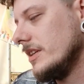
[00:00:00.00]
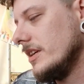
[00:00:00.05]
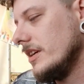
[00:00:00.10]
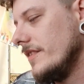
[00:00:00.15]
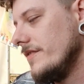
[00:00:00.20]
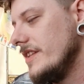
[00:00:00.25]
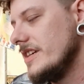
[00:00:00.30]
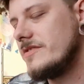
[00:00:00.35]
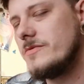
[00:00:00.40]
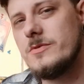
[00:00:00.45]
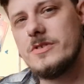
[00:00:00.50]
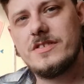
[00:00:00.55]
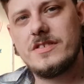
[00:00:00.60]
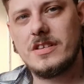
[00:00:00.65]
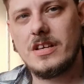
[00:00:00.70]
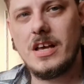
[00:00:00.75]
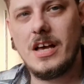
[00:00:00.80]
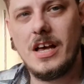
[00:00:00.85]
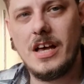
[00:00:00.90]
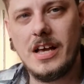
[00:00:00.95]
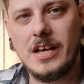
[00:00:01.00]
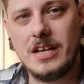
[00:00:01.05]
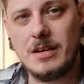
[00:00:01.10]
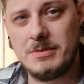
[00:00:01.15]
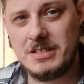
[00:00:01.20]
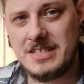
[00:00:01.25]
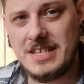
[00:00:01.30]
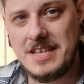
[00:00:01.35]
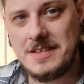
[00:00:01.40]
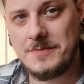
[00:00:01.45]
This was a couple
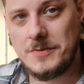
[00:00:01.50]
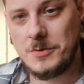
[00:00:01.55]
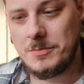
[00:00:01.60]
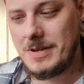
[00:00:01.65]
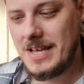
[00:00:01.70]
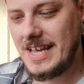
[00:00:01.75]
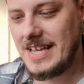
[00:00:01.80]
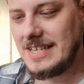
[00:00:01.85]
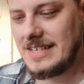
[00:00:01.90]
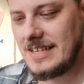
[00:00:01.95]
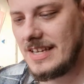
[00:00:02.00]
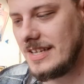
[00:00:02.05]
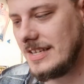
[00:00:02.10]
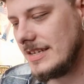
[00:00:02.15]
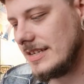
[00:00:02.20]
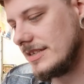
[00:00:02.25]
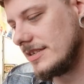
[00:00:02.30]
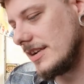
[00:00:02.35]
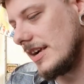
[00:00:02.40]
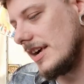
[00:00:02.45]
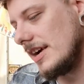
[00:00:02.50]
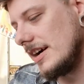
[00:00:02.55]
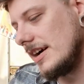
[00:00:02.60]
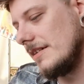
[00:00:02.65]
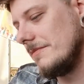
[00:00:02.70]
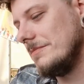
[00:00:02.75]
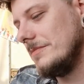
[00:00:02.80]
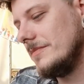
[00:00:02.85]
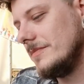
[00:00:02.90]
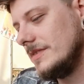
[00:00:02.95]
of days before payday,
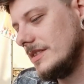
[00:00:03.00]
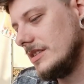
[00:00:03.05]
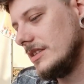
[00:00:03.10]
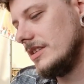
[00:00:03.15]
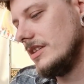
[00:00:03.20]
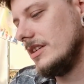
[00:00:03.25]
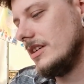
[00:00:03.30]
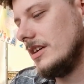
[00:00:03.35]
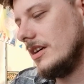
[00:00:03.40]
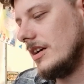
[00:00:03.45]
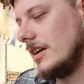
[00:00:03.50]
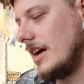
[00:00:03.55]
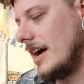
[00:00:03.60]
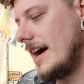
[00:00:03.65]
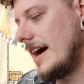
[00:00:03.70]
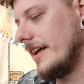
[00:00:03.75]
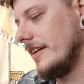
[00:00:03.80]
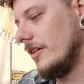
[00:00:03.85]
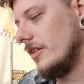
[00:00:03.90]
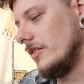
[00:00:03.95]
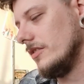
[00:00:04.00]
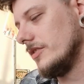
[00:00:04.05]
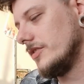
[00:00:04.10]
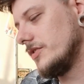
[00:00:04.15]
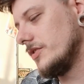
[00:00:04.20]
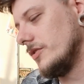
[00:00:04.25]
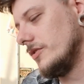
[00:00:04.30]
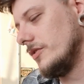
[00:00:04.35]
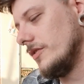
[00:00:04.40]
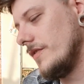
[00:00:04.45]
and
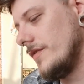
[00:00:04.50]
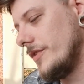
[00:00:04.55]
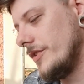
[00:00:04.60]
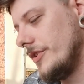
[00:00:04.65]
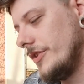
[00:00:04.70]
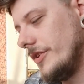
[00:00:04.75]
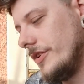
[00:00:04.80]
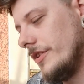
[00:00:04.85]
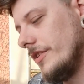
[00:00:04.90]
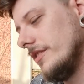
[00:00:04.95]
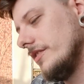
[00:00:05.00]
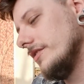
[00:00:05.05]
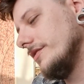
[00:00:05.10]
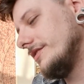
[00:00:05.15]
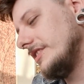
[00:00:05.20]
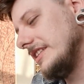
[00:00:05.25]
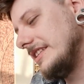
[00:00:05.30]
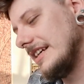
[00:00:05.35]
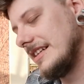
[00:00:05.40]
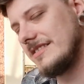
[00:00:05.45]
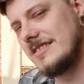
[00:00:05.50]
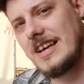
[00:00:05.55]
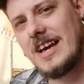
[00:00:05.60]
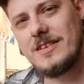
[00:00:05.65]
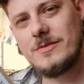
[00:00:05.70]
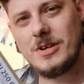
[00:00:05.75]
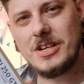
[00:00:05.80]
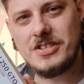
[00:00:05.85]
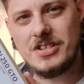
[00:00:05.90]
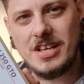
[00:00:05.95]
also the detail set,
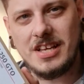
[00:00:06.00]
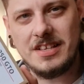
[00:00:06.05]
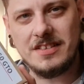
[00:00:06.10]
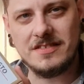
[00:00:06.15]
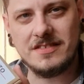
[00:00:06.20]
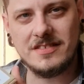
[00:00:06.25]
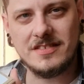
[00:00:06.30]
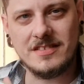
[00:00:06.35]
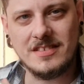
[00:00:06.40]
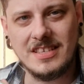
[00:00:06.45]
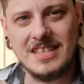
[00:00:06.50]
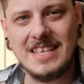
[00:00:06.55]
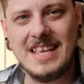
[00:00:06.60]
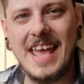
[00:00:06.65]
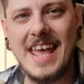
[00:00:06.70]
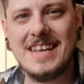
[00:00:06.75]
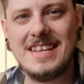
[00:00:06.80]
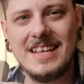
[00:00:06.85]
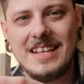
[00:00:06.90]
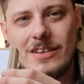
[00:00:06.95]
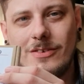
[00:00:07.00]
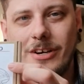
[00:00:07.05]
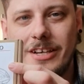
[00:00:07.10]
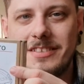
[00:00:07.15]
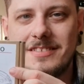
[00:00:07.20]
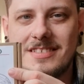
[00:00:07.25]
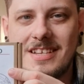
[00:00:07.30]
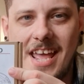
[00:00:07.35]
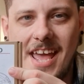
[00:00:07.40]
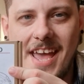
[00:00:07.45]
which is getting quite
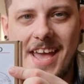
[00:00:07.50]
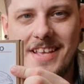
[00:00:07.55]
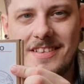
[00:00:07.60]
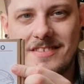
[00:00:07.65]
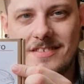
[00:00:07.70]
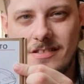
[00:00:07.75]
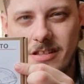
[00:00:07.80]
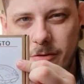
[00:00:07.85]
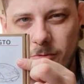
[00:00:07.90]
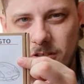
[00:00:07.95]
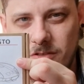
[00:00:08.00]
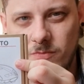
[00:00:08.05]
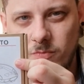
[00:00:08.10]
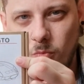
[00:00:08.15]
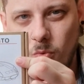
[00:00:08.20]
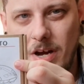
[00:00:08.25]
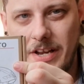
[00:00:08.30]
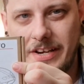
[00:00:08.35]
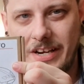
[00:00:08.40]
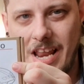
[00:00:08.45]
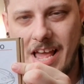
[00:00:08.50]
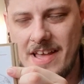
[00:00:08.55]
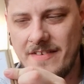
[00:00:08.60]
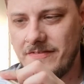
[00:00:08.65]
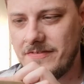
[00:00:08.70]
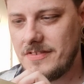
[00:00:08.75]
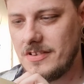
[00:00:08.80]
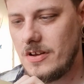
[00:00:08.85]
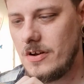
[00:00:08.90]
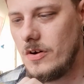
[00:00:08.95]
scarce. There was one
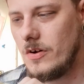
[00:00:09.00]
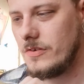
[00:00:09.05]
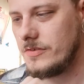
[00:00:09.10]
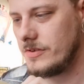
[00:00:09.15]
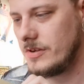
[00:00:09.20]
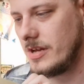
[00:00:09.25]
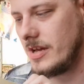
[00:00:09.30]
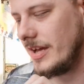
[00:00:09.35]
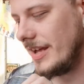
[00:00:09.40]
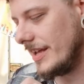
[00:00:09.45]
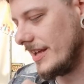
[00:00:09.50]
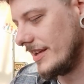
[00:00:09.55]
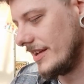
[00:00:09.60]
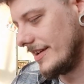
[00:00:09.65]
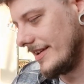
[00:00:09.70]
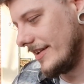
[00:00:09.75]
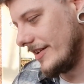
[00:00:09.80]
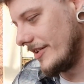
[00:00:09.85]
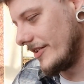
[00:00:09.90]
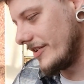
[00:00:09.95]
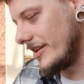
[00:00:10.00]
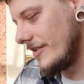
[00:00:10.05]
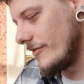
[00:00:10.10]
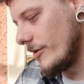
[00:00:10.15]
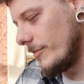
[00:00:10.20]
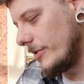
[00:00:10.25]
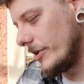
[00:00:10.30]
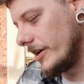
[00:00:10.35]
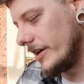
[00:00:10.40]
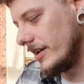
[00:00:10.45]
left on Hero
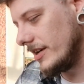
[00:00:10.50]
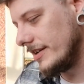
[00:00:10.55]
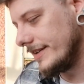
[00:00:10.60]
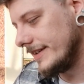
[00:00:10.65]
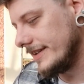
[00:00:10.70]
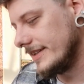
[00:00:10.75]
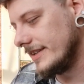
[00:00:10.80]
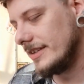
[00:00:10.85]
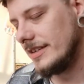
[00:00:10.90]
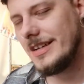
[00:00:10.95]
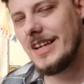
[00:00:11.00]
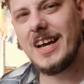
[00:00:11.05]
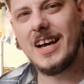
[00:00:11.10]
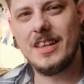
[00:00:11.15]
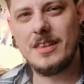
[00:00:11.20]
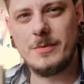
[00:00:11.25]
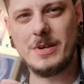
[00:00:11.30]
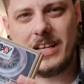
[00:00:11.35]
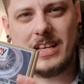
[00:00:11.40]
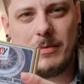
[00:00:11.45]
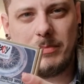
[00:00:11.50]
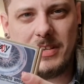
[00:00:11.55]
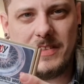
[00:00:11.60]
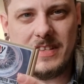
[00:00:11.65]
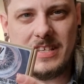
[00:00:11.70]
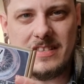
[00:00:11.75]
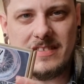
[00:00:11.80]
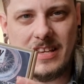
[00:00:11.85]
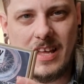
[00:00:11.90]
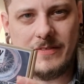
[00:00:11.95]
Boy, and there were a couple of
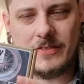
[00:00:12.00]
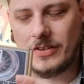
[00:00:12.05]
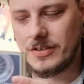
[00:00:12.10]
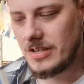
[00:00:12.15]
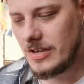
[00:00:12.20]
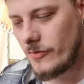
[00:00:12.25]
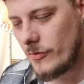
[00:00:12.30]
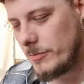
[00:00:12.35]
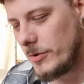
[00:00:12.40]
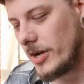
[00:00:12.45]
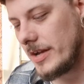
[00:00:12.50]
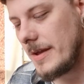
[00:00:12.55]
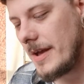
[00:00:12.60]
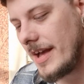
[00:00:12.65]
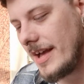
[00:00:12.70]
these left on Hero Boy.